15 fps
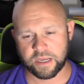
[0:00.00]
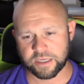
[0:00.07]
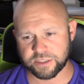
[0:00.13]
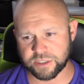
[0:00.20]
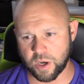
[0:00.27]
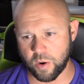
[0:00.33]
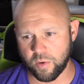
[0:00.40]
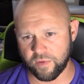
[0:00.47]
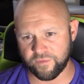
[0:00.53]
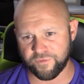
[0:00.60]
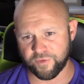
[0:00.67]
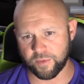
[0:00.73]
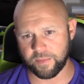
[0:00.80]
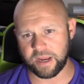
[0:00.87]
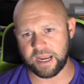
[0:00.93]
So
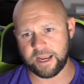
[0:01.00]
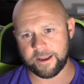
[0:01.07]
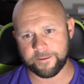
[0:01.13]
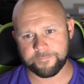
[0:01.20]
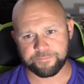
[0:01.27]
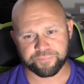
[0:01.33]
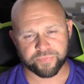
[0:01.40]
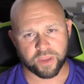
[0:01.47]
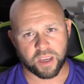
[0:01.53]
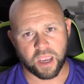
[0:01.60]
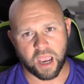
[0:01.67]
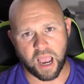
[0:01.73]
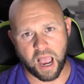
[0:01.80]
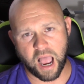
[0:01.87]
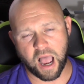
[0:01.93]
for me,
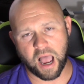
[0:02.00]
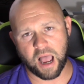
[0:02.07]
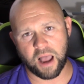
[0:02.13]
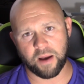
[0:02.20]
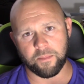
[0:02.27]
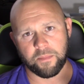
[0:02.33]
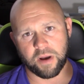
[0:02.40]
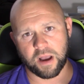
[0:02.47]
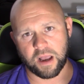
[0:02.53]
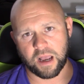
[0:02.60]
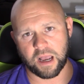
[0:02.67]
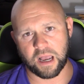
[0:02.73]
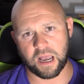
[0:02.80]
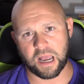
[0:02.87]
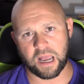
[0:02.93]

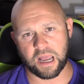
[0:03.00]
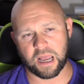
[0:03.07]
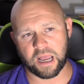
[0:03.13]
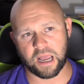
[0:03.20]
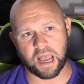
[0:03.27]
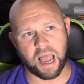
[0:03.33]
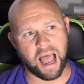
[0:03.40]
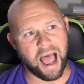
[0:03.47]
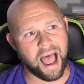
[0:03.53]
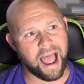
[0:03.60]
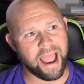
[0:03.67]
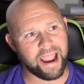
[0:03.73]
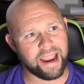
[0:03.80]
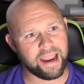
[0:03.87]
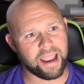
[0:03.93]

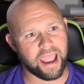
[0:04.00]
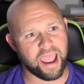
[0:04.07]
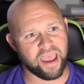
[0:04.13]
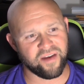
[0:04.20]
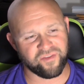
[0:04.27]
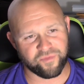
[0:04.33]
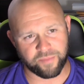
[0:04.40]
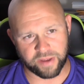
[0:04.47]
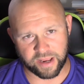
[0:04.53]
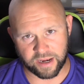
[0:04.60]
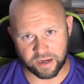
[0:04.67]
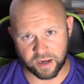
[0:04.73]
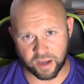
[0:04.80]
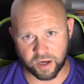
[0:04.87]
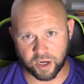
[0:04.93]
I have
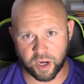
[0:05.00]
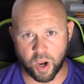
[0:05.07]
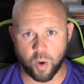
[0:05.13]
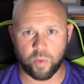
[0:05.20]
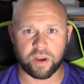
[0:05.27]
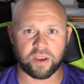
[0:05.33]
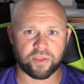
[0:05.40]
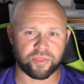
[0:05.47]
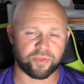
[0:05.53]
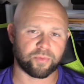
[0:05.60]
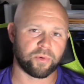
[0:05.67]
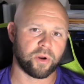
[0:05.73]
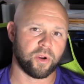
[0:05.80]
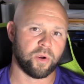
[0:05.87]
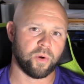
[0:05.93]
been going
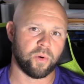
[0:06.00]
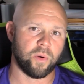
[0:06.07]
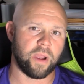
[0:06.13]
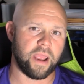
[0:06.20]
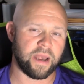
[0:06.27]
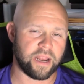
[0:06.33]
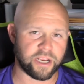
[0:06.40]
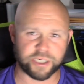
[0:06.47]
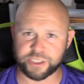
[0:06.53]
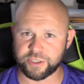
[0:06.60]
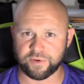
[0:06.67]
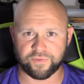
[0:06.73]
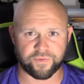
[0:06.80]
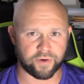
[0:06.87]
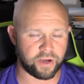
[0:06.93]
through an
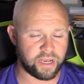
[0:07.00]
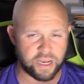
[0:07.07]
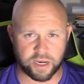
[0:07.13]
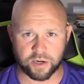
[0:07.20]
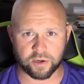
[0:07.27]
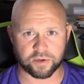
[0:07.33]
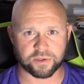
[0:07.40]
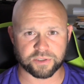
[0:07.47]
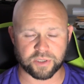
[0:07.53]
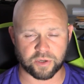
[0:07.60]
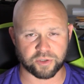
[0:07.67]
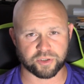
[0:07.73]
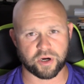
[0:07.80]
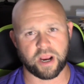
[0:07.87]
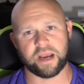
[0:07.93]
issue for years
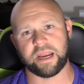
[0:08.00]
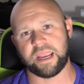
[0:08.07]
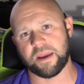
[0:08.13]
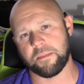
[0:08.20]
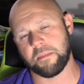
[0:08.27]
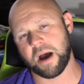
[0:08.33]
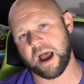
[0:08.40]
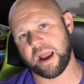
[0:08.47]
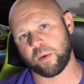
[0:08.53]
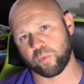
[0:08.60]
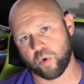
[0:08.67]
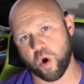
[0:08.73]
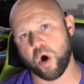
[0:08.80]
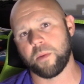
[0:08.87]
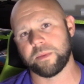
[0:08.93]
on trying to get my
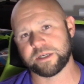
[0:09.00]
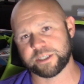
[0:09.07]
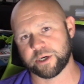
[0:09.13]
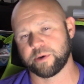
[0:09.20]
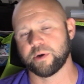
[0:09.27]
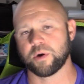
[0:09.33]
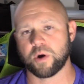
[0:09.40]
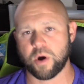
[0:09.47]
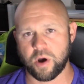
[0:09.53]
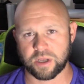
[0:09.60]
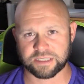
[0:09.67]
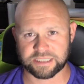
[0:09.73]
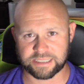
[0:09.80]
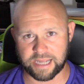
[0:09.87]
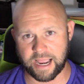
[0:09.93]
raw material
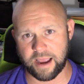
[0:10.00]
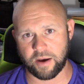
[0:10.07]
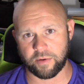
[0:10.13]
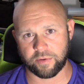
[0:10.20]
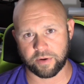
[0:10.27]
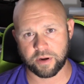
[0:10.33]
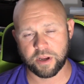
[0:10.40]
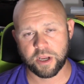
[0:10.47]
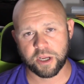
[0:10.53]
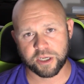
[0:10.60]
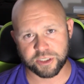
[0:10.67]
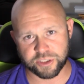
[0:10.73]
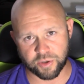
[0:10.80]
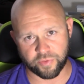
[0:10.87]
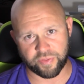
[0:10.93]
costs down
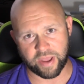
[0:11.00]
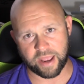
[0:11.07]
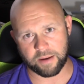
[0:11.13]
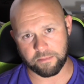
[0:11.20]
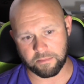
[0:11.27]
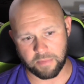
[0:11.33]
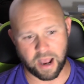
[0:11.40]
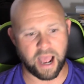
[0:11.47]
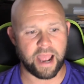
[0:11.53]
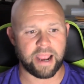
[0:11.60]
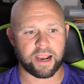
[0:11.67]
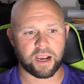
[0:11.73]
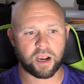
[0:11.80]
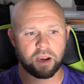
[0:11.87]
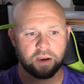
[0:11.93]
so that
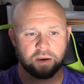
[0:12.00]
my